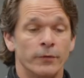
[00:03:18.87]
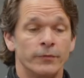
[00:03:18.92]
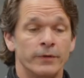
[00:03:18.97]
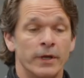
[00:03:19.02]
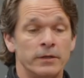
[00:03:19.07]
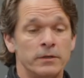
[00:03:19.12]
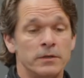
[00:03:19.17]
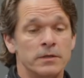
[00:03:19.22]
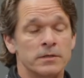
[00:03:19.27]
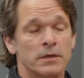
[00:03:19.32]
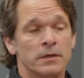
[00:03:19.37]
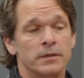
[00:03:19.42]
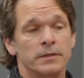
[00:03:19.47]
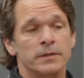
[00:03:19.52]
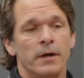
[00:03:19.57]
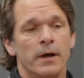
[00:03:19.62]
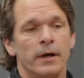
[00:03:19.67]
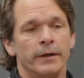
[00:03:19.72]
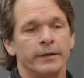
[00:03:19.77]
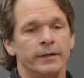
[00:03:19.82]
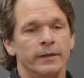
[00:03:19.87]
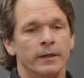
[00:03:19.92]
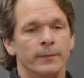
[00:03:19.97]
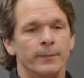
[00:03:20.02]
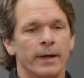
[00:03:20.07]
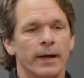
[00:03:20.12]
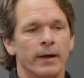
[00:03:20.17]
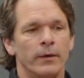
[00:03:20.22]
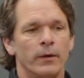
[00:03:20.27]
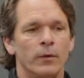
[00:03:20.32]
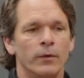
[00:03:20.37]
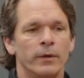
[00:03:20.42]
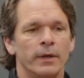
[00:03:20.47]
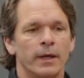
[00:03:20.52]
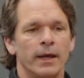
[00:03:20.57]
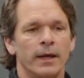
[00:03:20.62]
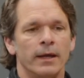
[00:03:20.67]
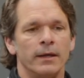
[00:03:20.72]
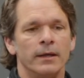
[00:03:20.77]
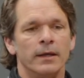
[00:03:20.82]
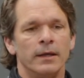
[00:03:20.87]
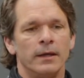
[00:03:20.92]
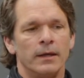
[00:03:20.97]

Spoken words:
Then you start talking about, okay,